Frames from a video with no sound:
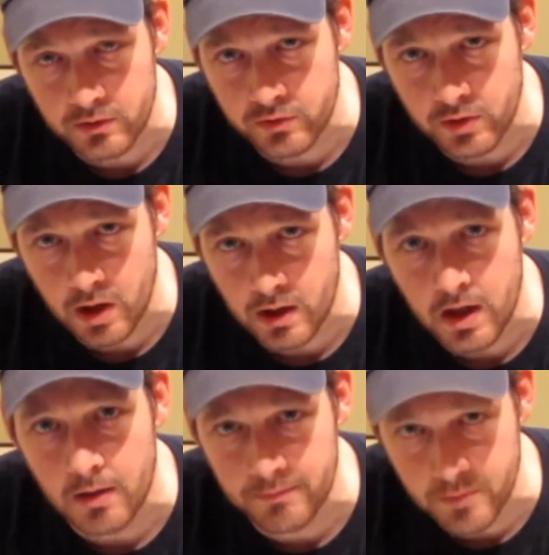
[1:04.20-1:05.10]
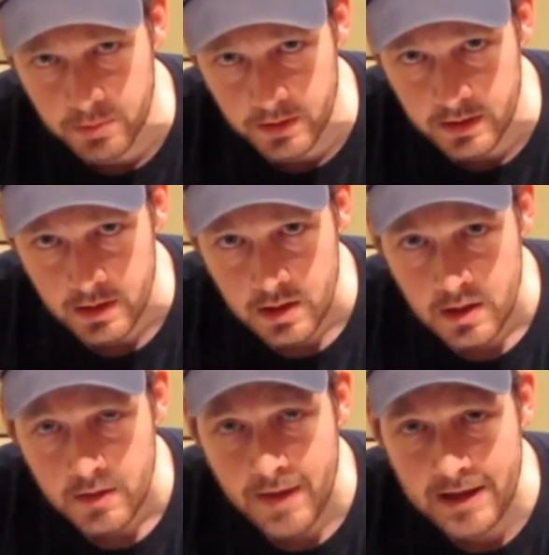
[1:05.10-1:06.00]
a cigar comfortably.
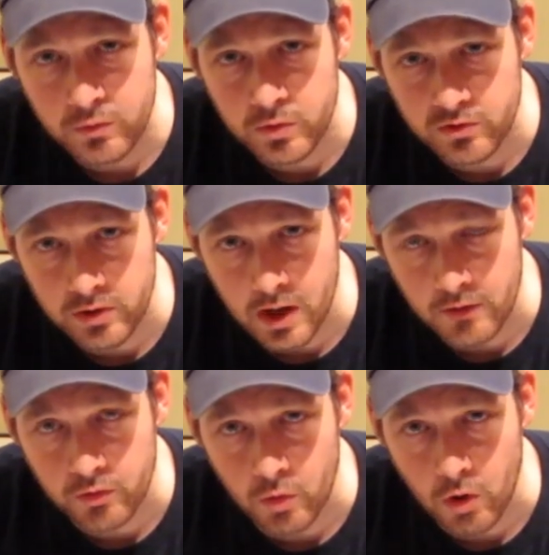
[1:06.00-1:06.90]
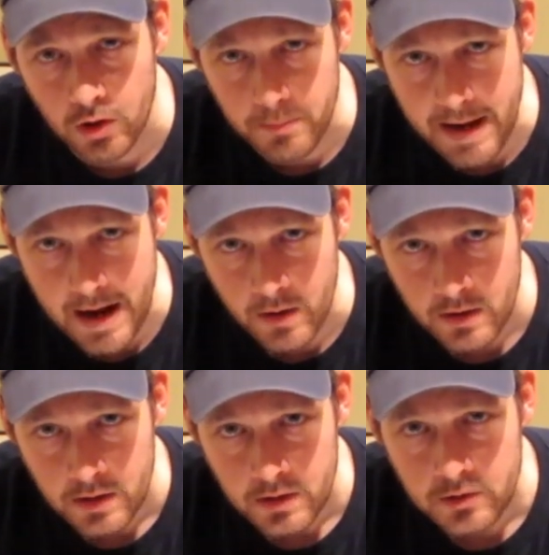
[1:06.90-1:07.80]
That's what cigars are all about.
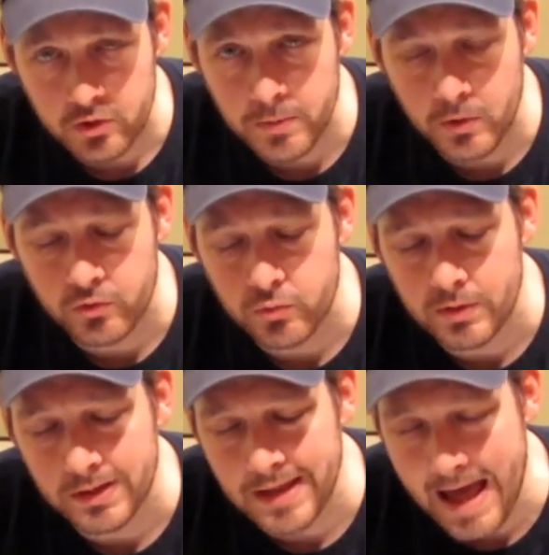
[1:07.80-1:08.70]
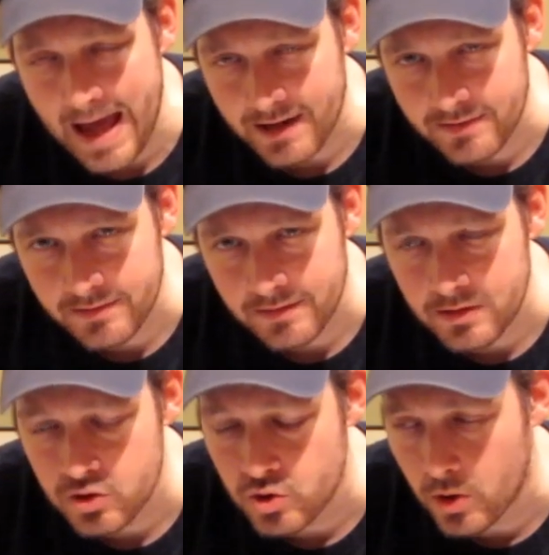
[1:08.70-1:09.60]
You're supposed to relax,
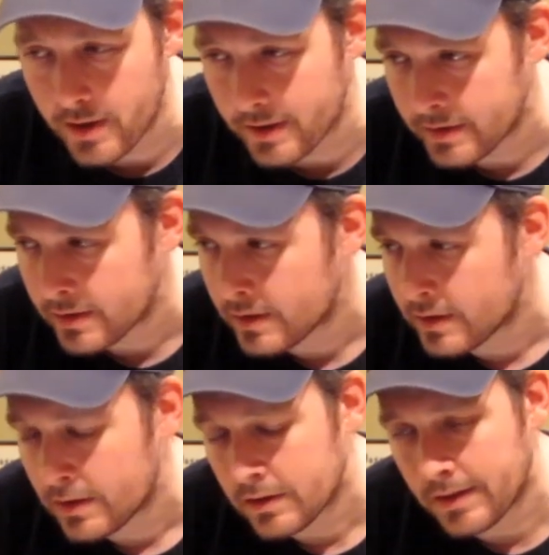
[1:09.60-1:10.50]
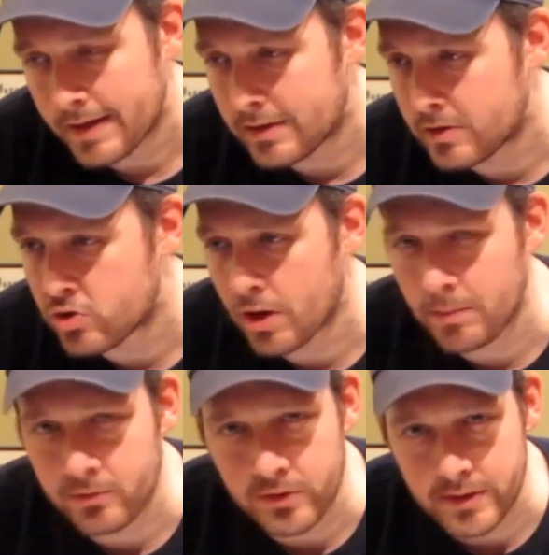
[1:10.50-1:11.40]
enjoy it, let the
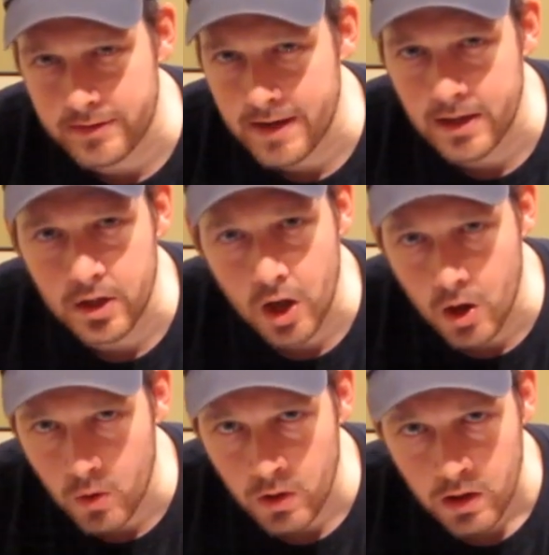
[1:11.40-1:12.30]
troubles of the day go,